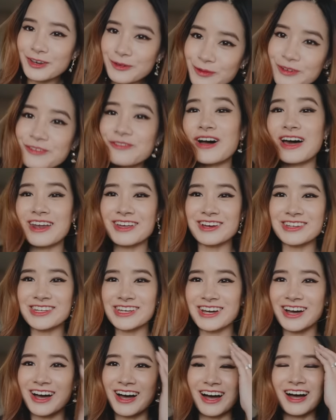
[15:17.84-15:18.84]
We finally got
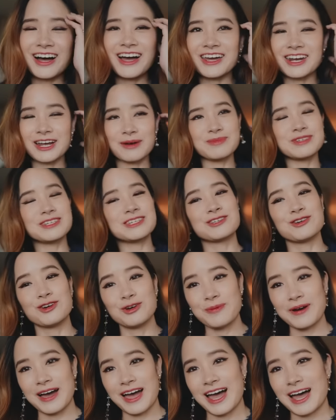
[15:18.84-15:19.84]
the car and I'm
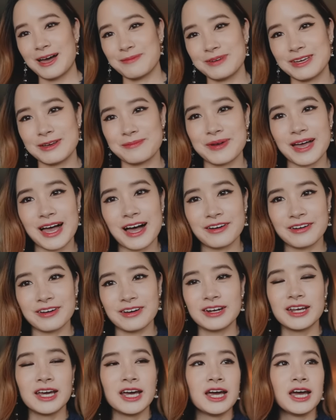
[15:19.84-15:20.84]
super happy about
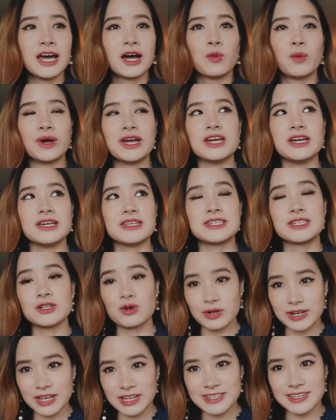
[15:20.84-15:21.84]
it. We
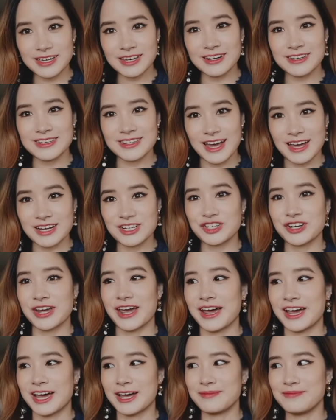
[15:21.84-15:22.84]
still need to get a dash
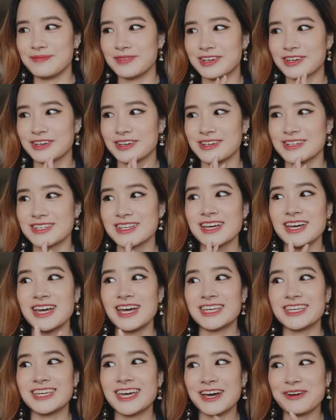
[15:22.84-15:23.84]
cam because,
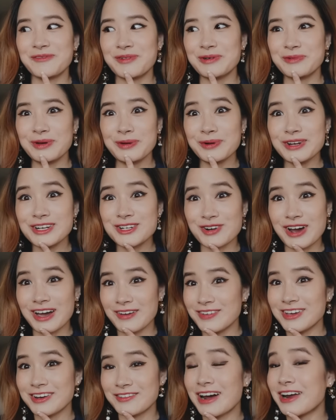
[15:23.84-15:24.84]
yeah, when we were
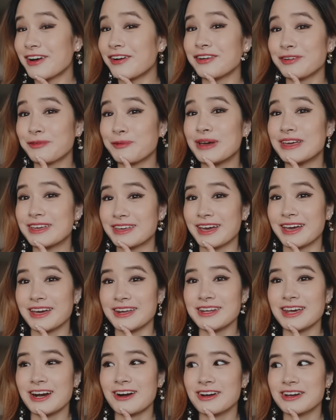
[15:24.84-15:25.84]
driving around on the
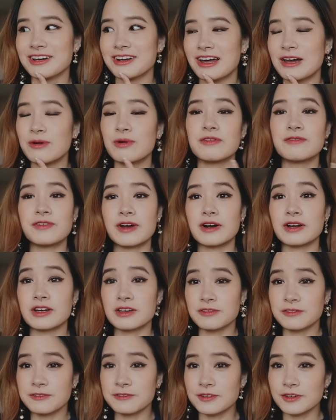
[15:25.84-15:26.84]
weekend, Eric and I were very
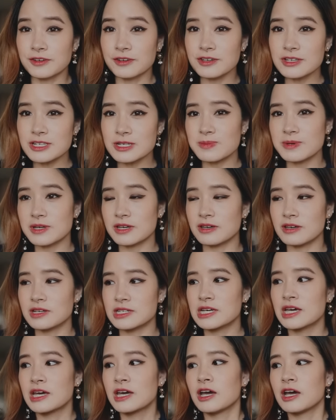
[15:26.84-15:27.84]
confused because